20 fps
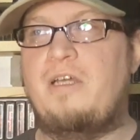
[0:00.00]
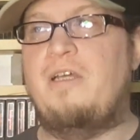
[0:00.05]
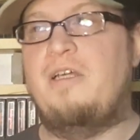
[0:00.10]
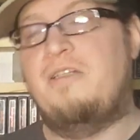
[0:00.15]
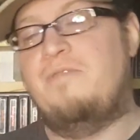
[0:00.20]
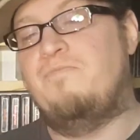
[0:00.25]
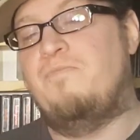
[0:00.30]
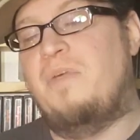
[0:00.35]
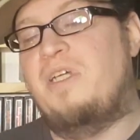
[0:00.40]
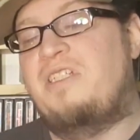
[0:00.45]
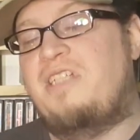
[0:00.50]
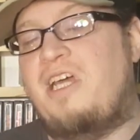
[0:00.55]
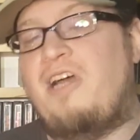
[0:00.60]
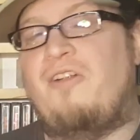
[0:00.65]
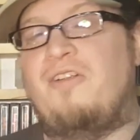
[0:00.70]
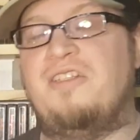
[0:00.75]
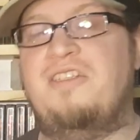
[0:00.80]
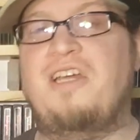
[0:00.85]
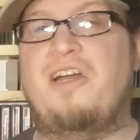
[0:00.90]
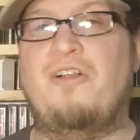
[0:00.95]

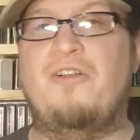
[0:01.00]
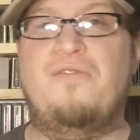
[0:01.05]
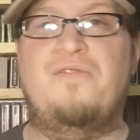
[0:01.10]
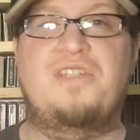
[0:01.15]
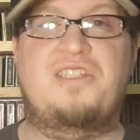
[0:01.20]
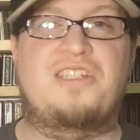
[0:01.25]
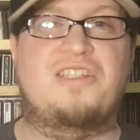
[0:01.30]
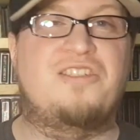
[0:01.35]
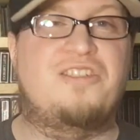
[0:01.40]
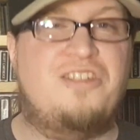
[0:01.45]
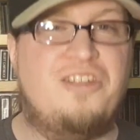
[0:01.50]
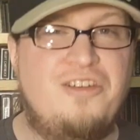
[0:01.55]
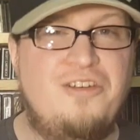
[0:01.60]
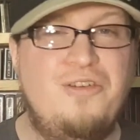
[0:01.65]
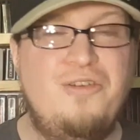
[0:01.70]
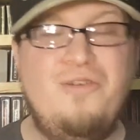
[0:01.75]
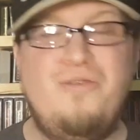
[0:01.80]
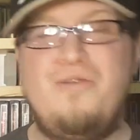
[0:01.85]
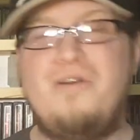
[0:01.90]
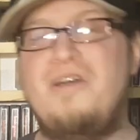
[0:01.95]
Mattel Intellivision
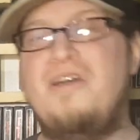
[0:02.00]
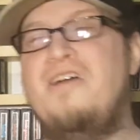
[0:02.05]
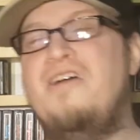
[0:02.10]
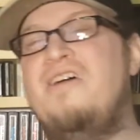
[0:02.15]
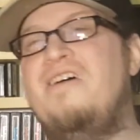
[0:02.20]
2,